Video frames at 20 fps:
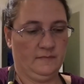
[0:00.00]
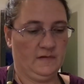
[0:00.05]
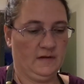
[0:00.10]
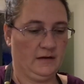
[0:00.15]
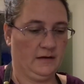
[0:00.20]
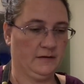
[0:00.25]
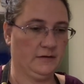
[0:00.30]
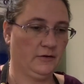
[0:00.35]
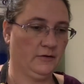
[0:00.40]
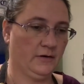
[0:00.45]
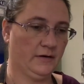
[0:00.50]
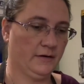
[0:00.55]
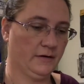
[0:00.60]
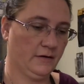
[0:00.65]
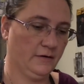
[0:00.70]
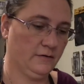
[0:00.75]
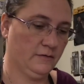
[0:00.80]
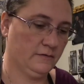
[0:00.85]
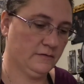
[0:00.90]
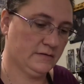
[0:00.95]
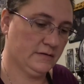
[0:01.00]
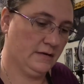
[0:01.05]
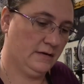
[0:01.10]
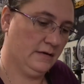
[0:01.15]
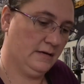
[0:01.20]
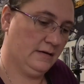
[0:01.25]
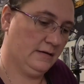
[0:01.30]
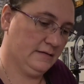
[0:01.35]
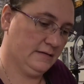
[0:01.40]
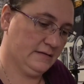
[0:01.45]
Y'all know how it goes.
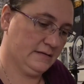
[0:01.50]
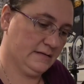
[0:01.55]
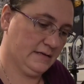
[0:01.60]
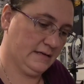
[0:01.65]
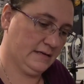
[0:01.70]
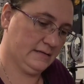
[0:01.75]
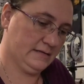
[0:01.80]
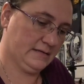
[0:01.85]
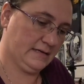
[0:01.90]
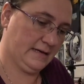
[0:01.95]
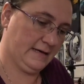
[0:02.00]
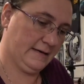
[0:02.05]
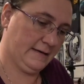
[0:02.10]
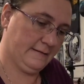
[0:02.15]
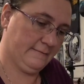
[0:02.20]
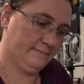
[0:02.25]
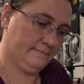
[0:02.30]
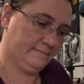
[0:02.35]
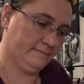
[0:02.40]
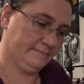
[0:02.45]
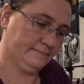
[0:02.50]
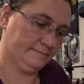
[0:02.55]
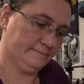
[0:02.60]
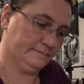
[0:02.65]
This takes time.